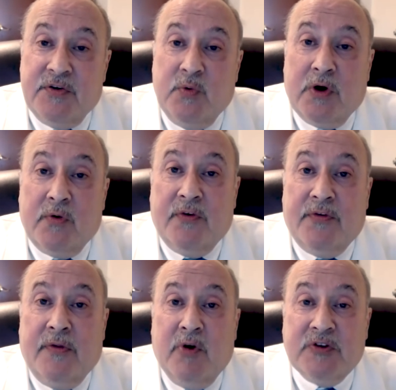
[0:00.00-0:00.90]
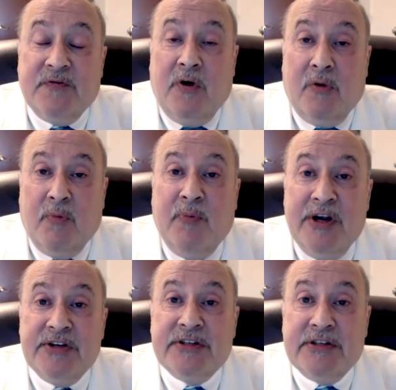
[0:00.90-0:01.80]
who work with the most vulnerable
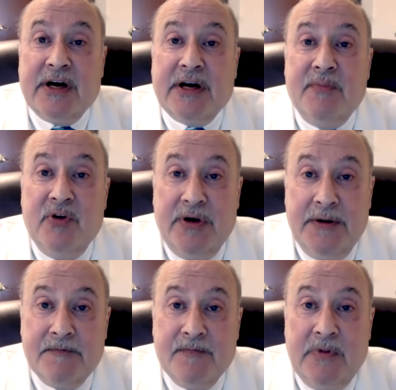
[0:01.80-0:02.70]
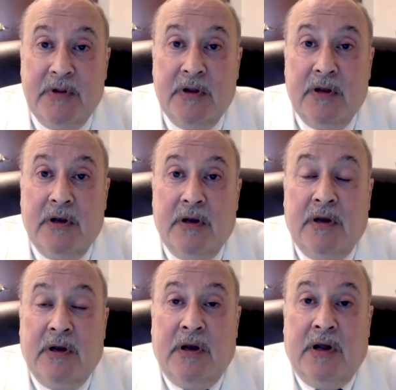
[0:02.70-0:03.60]
patients in our community.
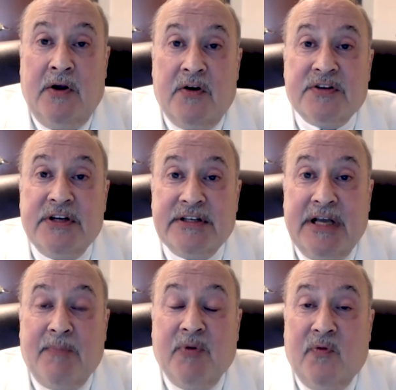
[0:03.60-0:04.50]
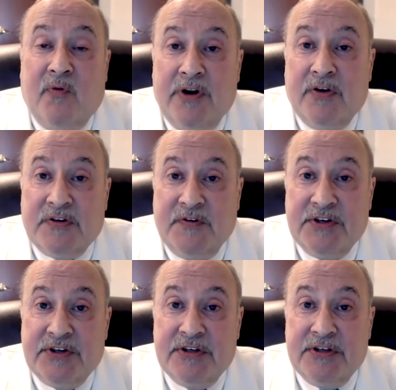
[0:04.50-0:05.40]
Here's an example of one of those
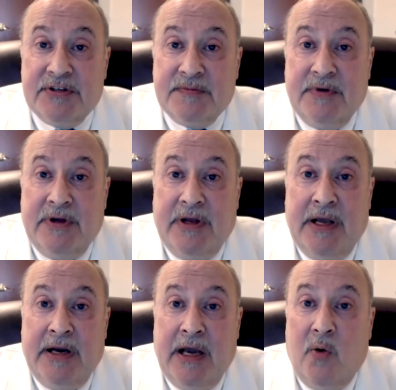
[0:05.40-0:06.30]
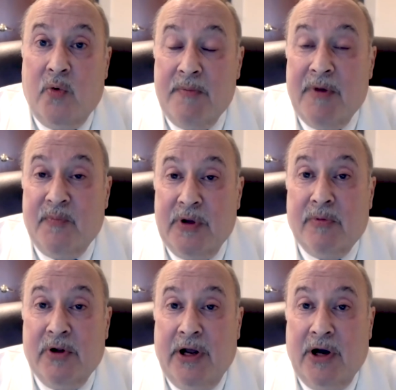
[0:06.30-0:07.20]
physicians and how we might be
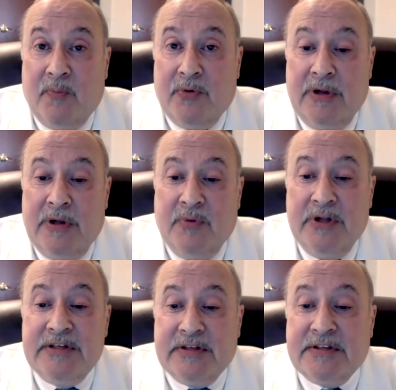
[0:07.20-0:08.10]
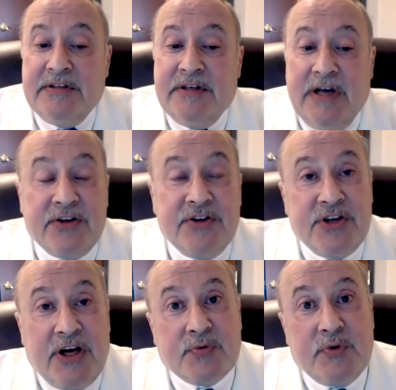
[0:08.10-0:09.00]
able to help. Please listen to Dr.
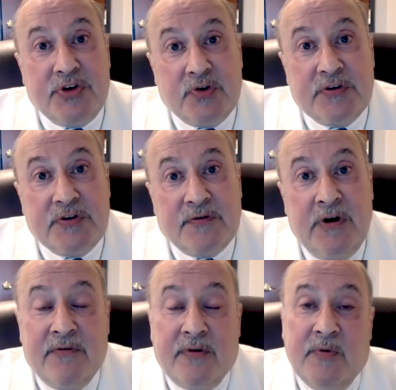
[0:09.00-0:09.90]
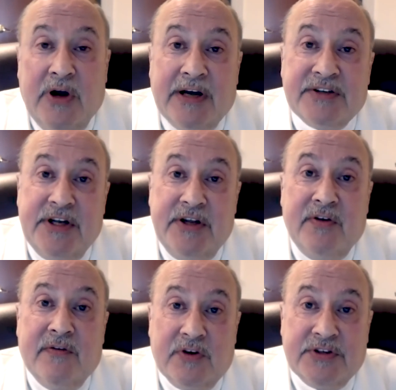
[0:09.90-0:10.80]
Joshua Joseph from The Ohio State
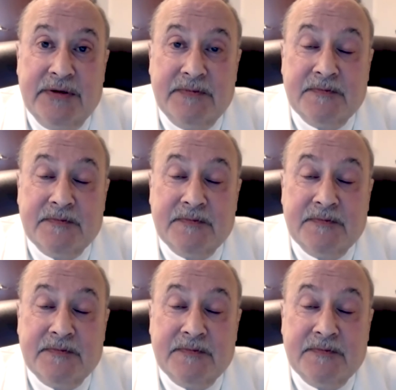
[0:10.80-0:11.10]
University.